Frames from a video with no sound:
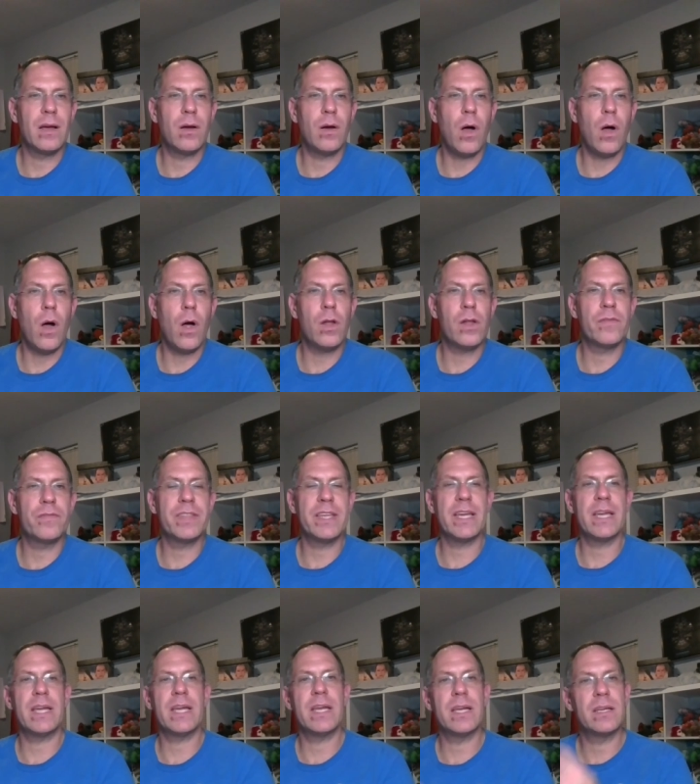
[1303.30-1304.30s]
all of
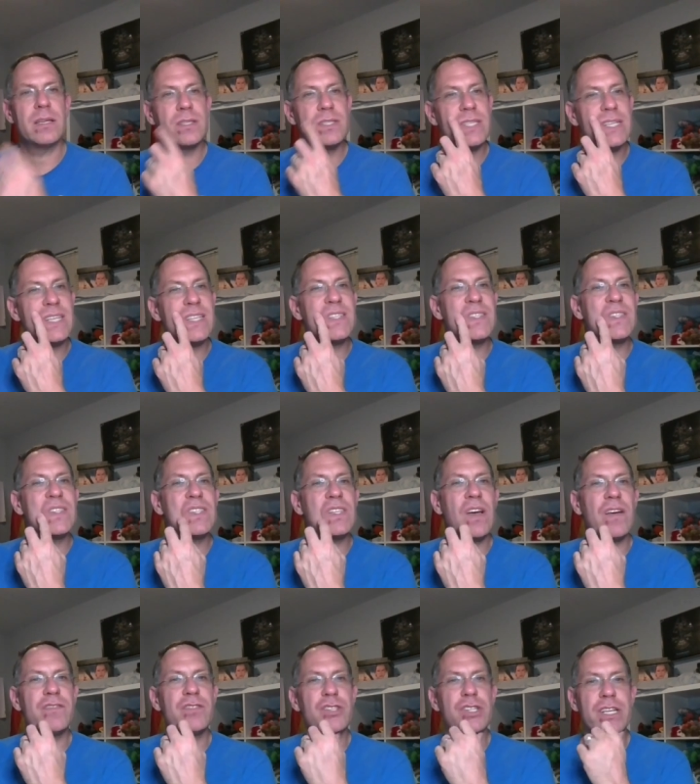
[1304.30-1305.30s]
the seasons
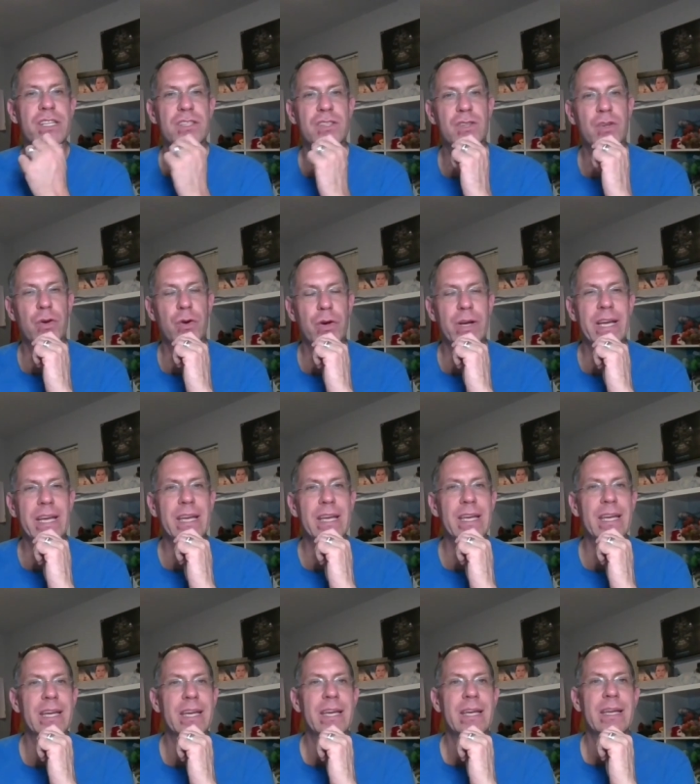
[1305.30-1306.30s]
of Schitt's
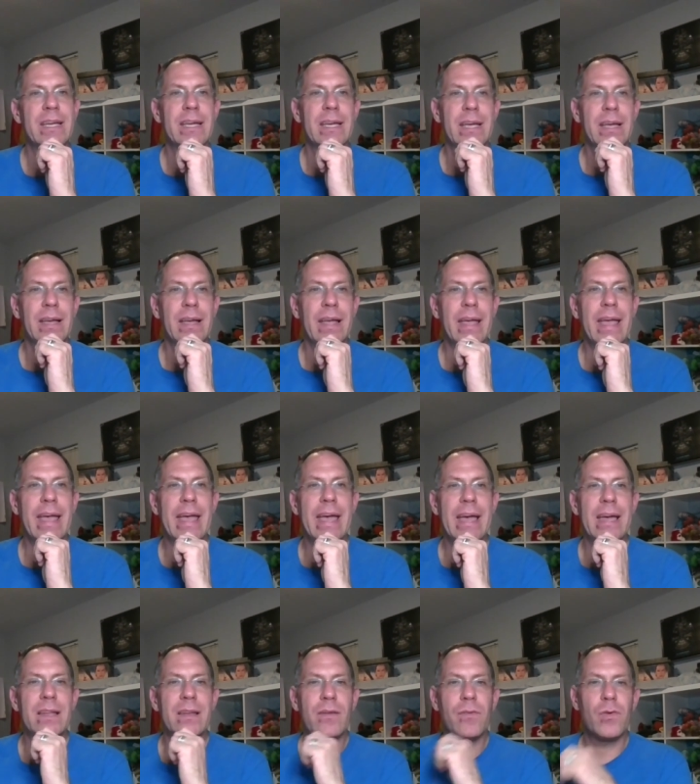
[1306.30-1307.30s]
Creek.
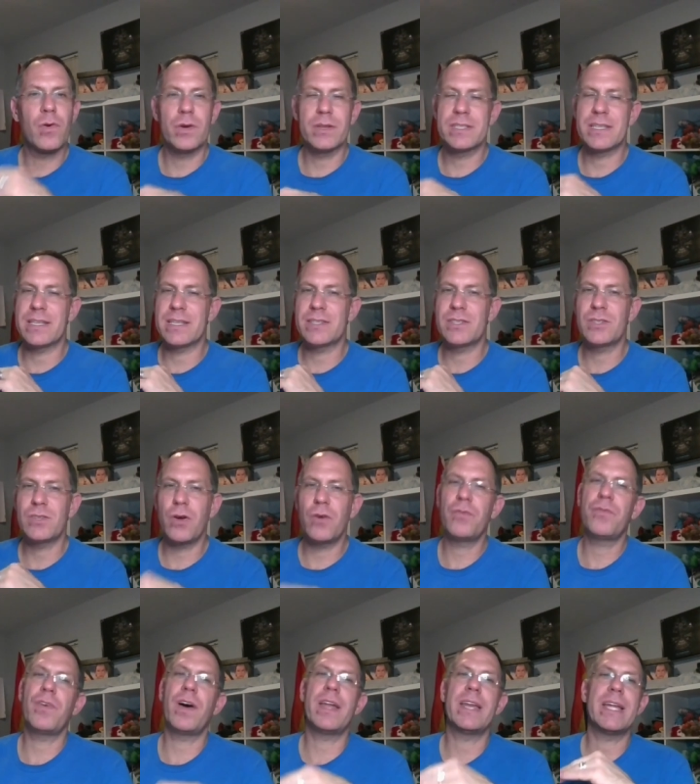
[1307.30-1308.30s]
And, of course, it is so
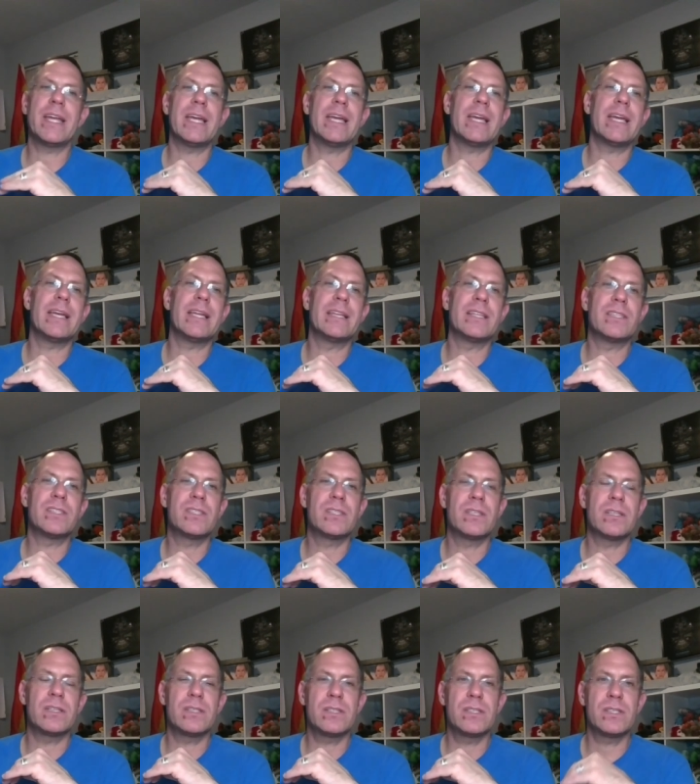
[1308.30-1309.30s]
funny. It
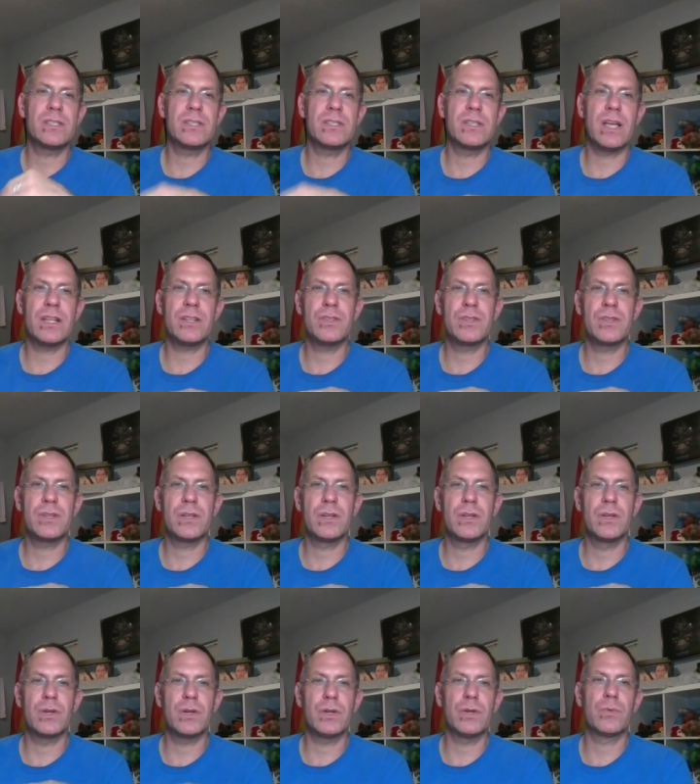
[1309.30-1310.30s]
is such
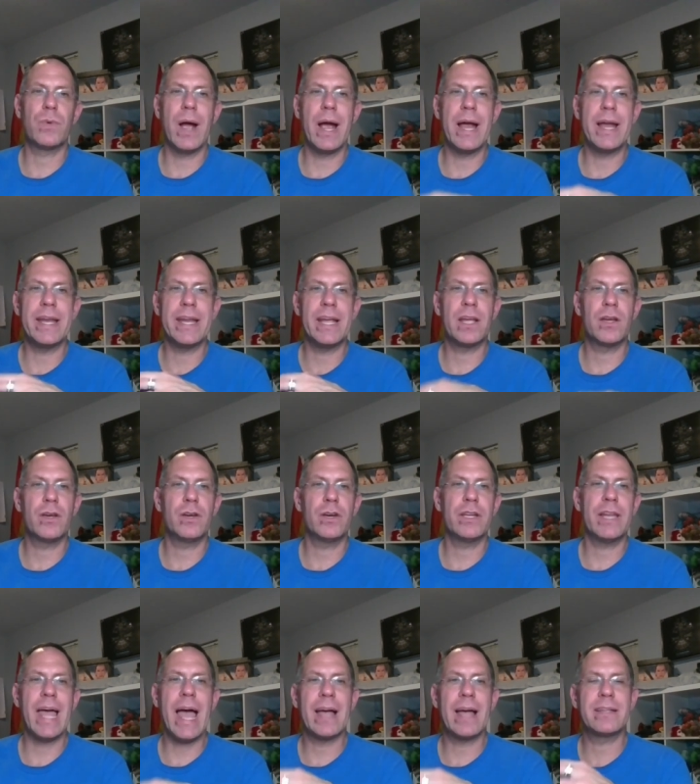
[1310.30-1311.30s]
good writing,
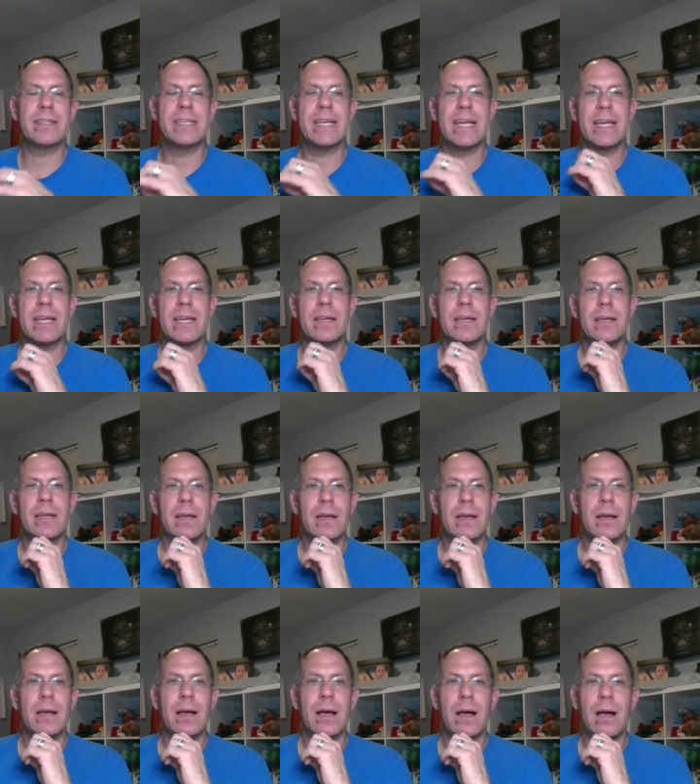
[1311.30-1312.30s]
good acting.
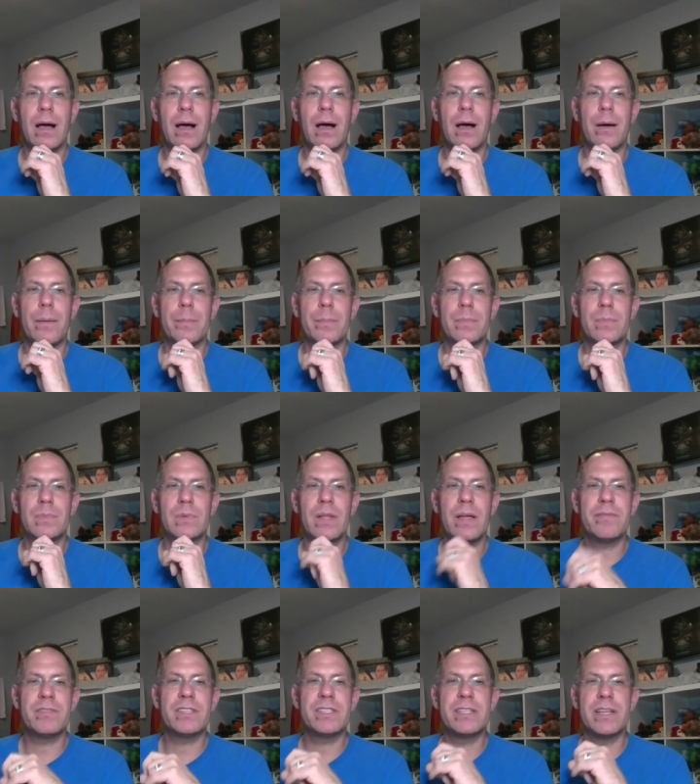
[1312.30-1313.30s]

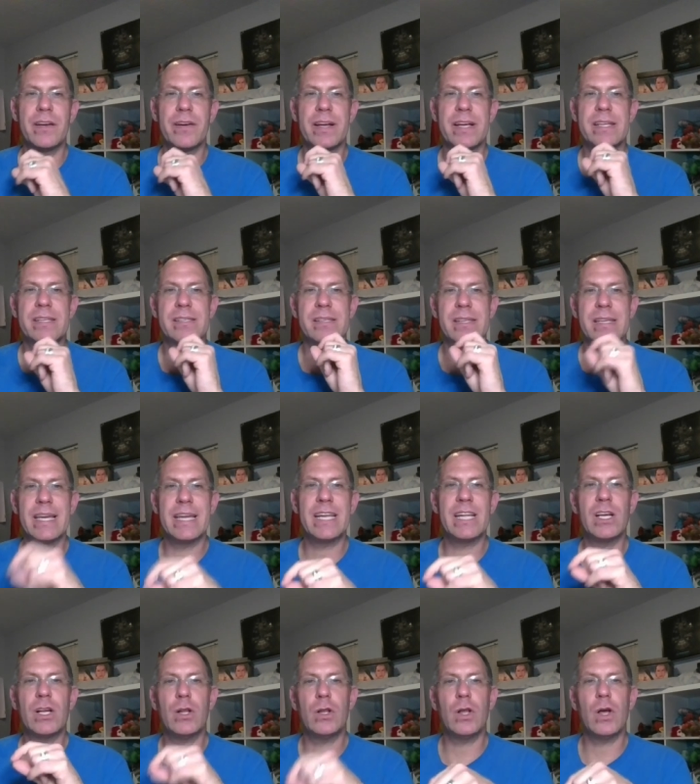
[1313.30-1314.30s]
Love the series.
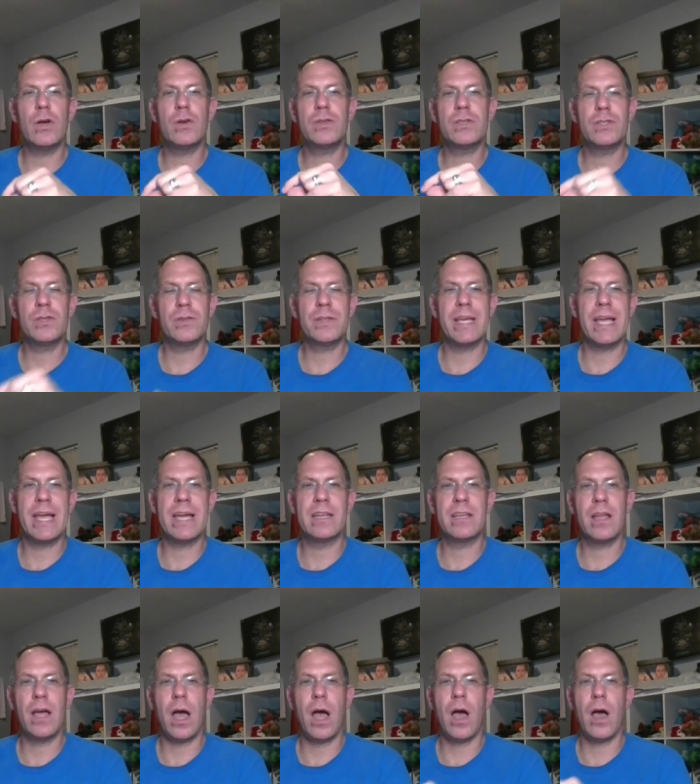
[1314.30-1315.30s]
Getting close to the
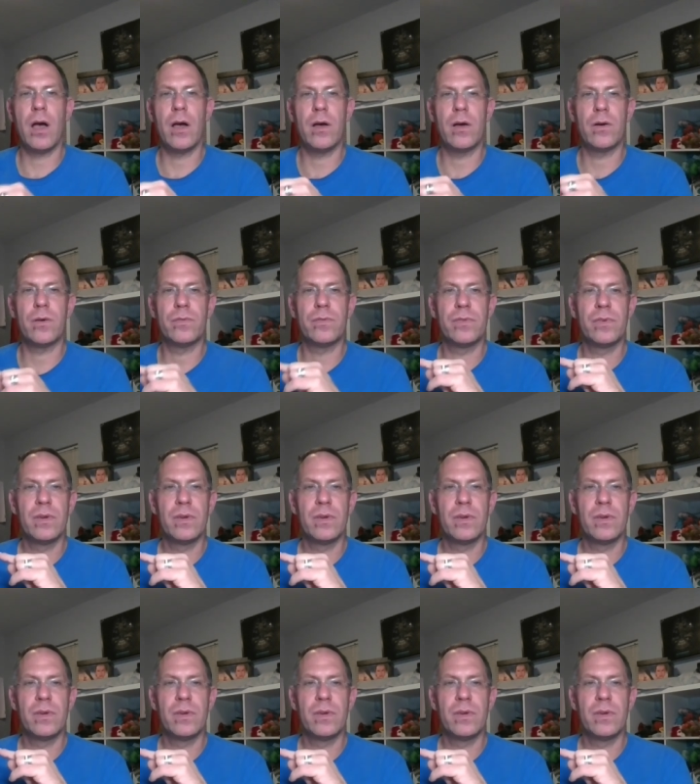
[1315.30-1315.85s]
end of